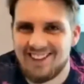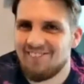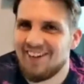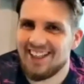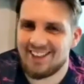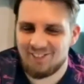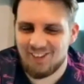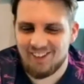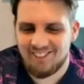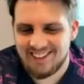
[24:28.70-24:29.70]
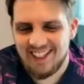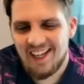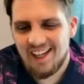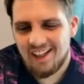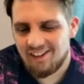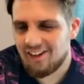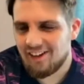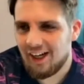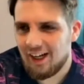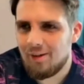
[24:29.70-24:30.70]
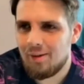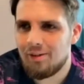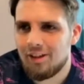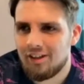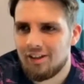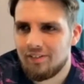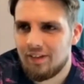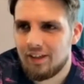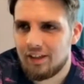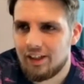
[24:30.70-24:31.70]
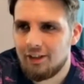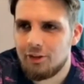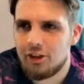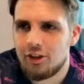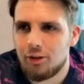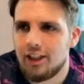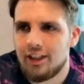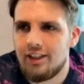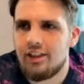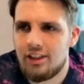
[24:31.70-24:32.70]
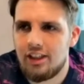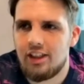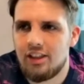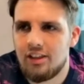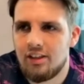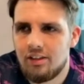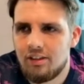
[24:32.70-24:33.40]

not biased, I promise. No, I remember, I think it was a 2019